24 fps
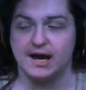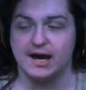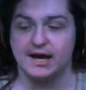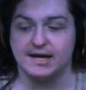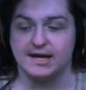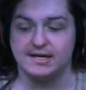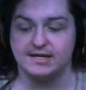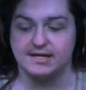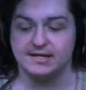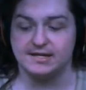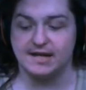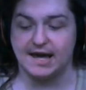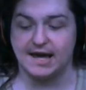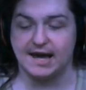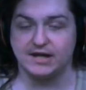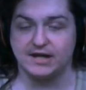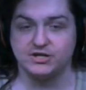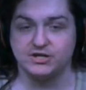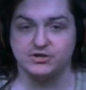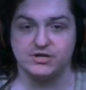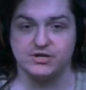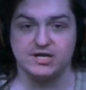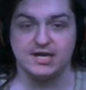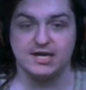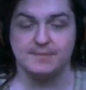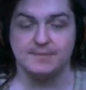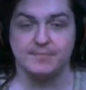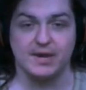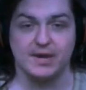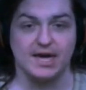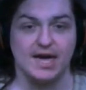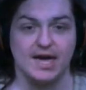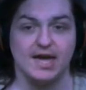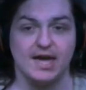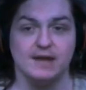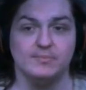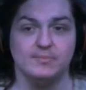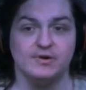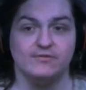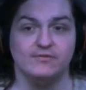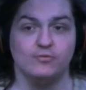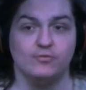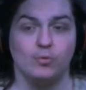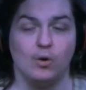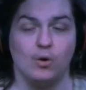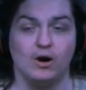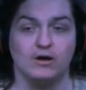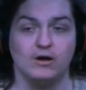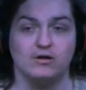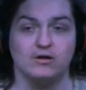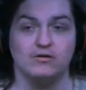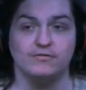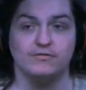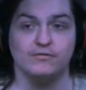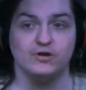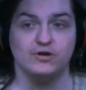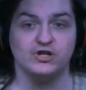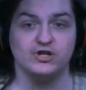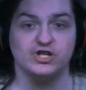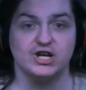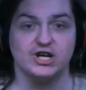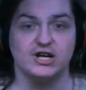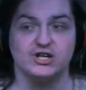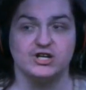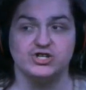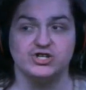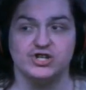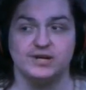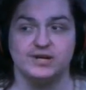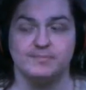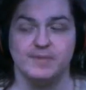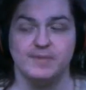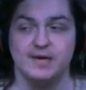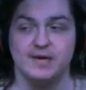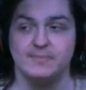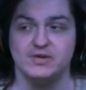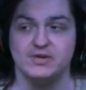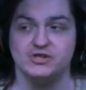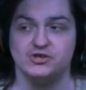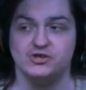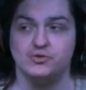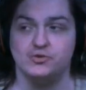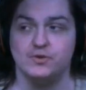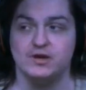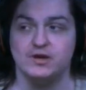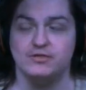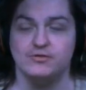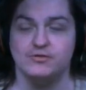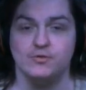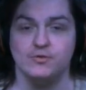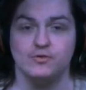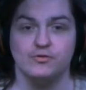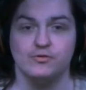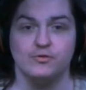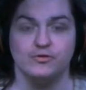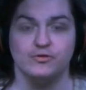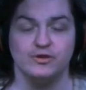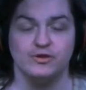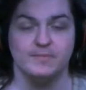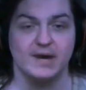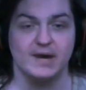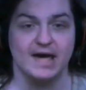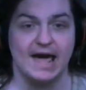I can actually keep my head above water for a change and maybe squeak through with only my